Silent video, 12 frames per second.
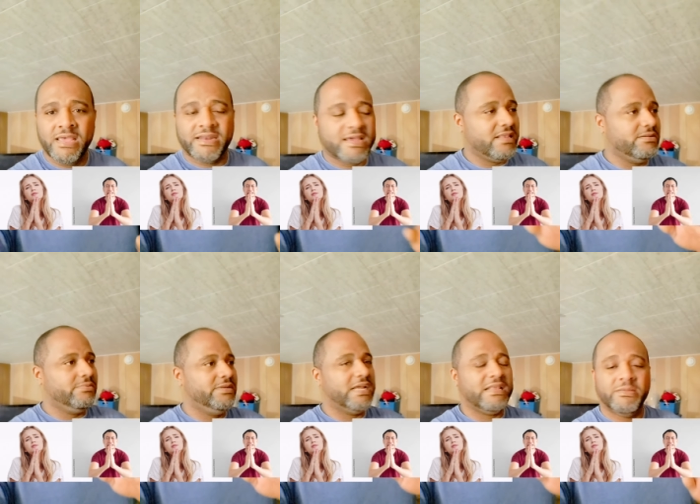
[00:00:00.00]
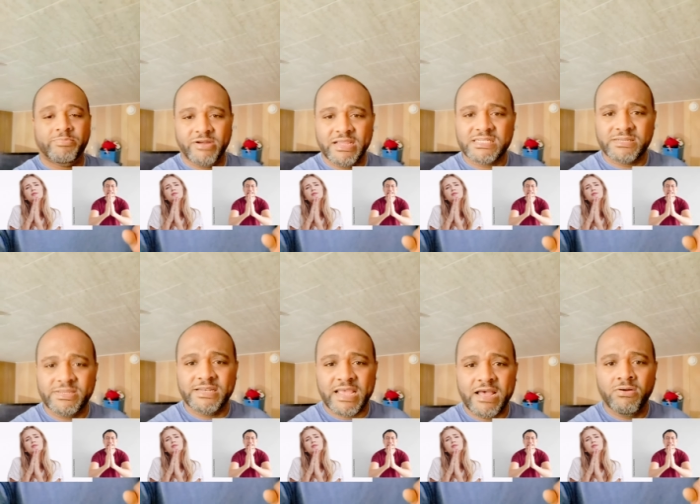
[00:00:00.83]
Now you now you're praying to
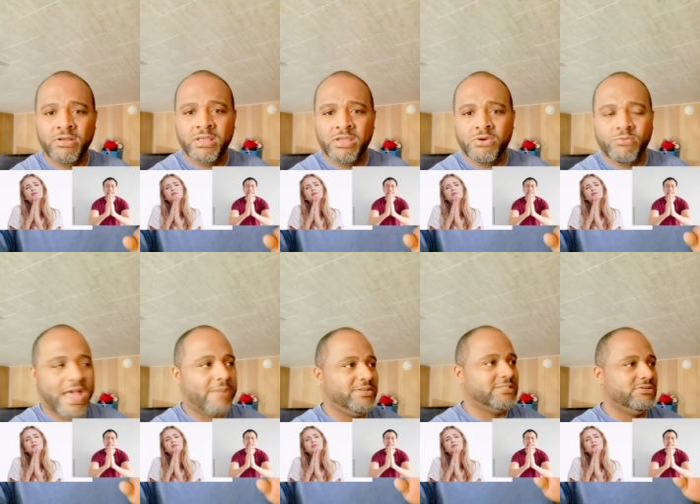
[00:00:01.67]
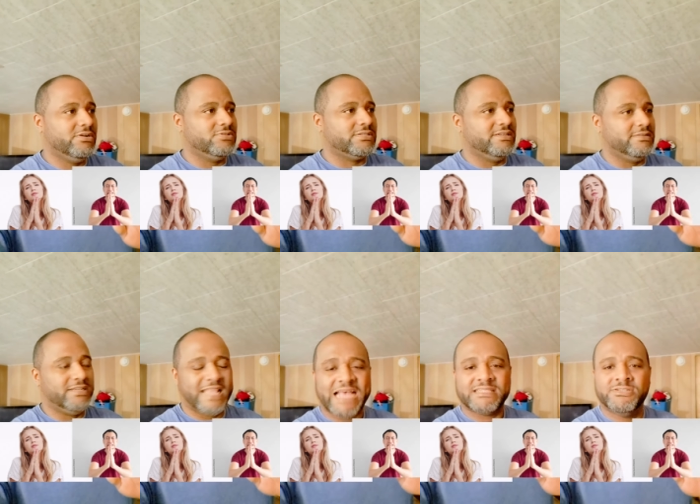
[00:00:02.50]
me now. What happened to those
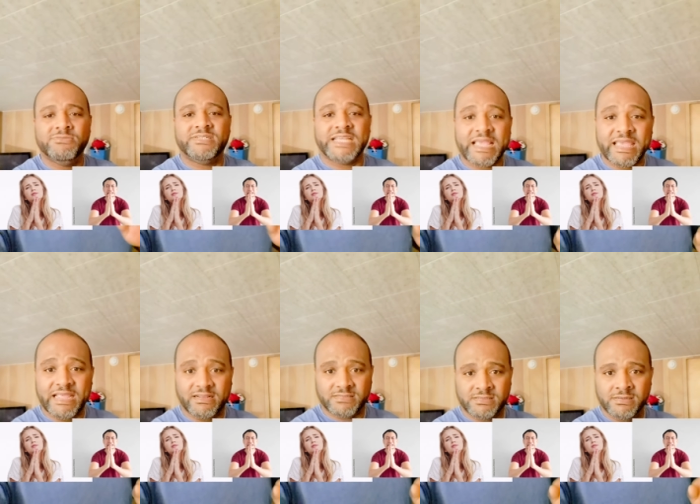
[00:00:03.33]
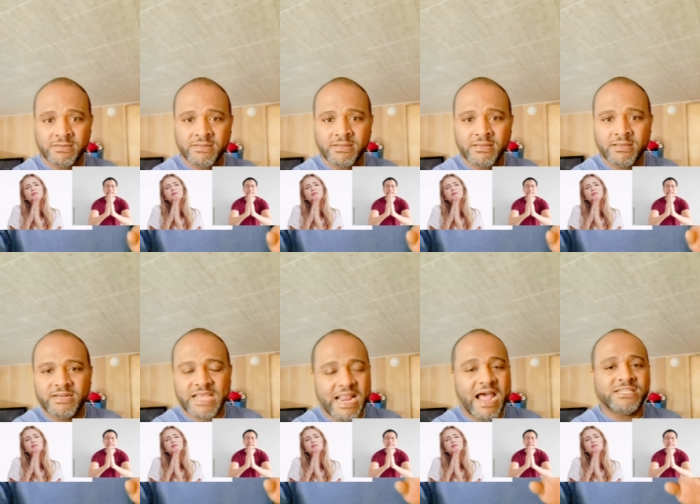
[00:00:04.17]
last two decades
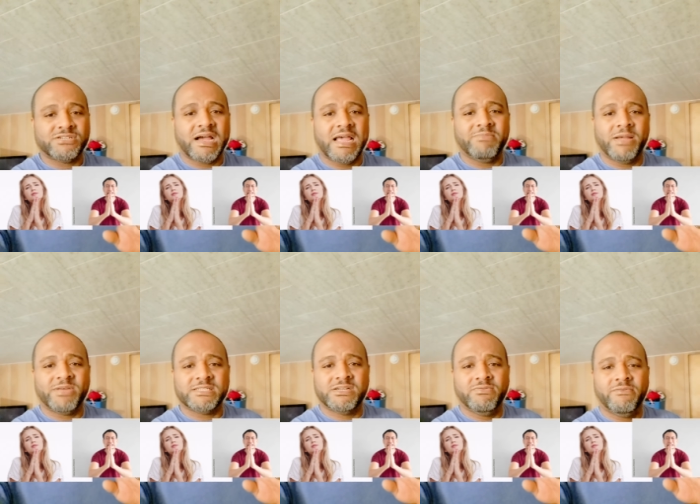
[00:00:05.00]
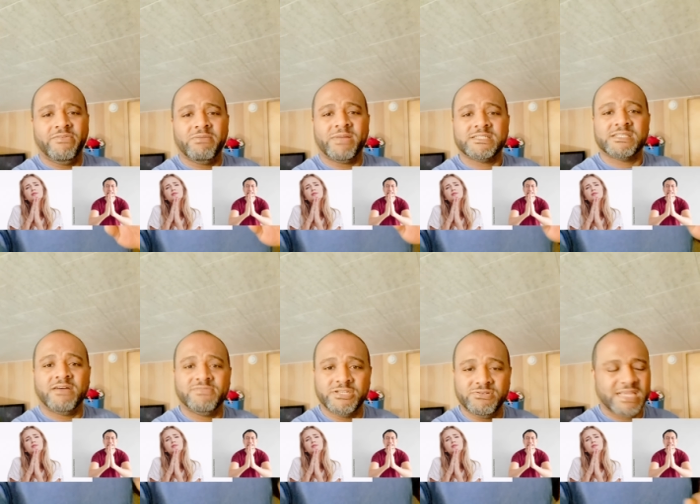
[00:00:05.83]
that I tried my best to reveal
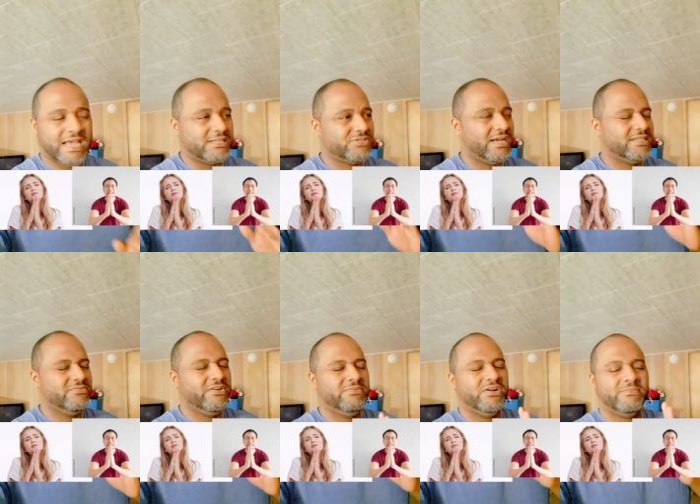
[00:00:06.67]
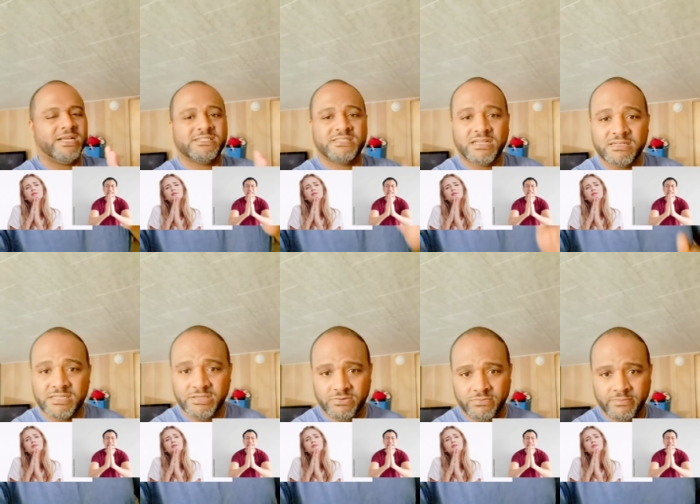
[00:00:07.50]
myself to you, that I tried to reveal my son
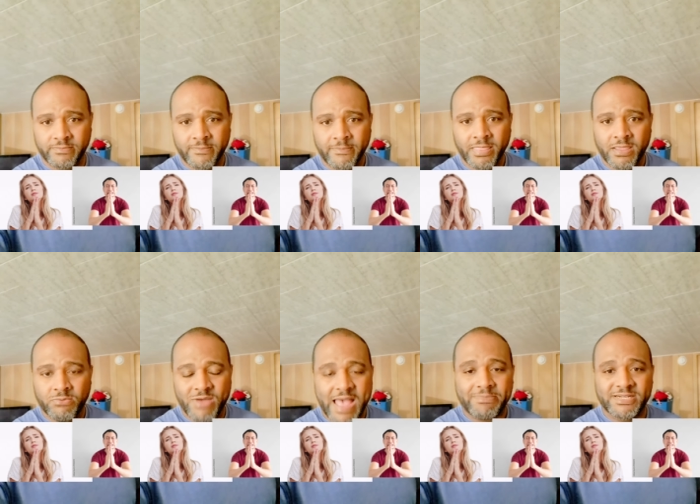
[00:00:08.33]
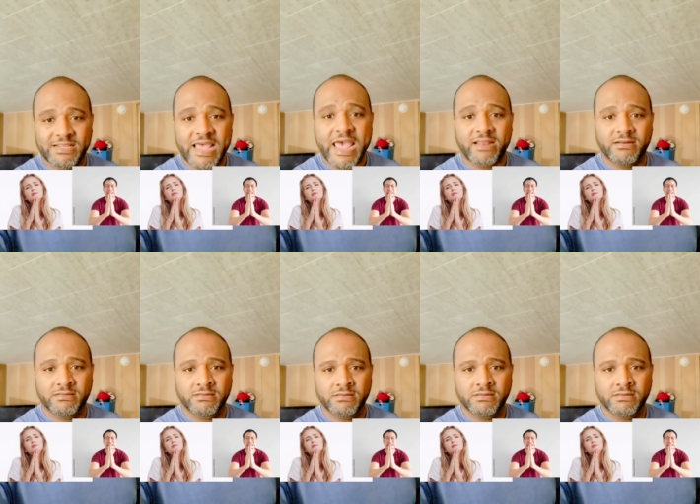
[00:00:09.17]
to you? What happened to that?